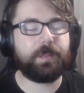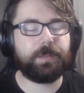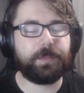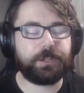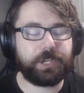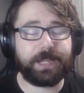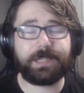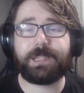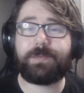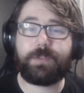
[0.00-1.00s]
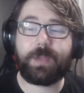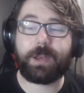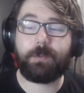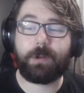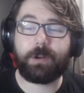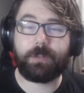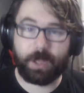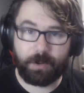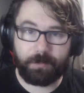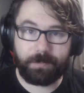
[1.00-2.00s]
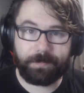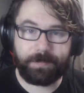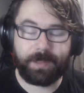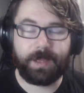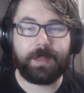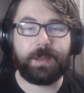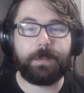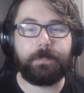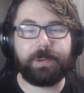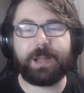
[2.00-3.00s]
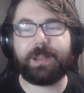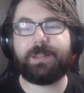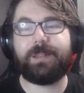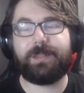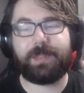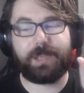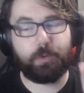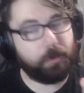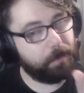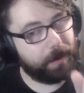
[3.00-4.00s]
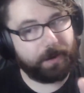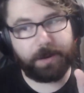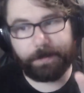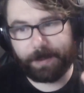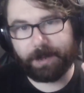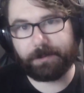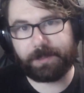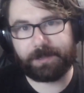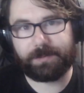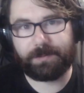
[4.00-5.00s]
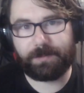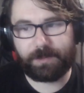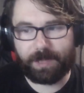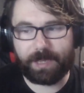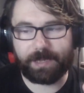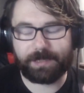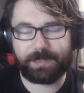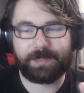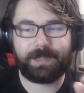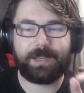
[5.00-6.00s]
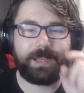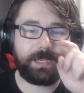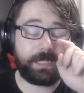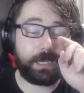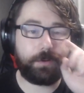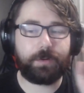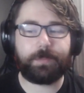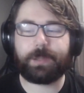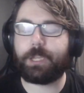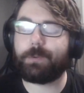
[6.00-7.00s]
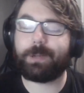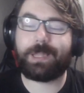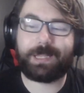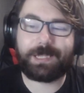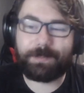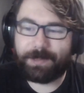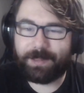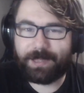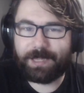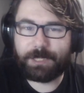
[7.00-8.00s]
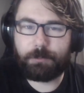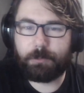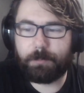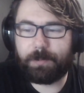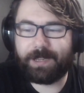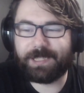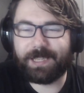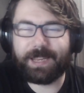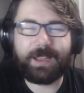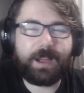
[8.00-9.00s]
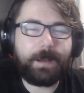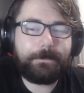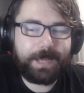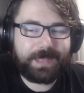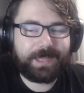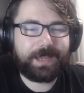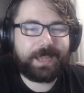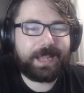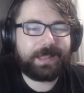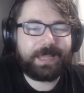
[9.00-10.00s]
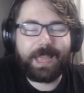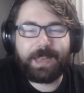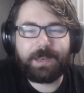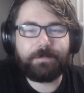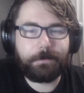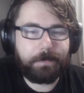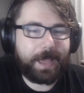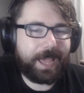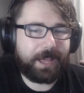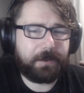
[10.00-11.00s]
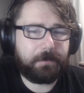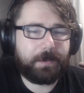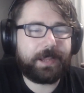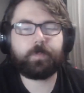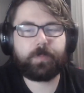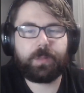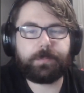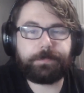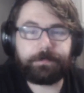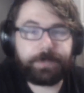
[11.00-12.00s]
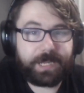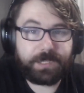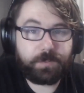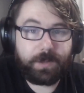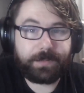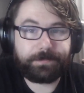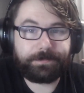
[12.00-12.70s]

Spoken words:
the chances of you getting one are low. But the cool part about this is that normally you would think something like this would replace like a mythic at the end of the pack, right? But guess what?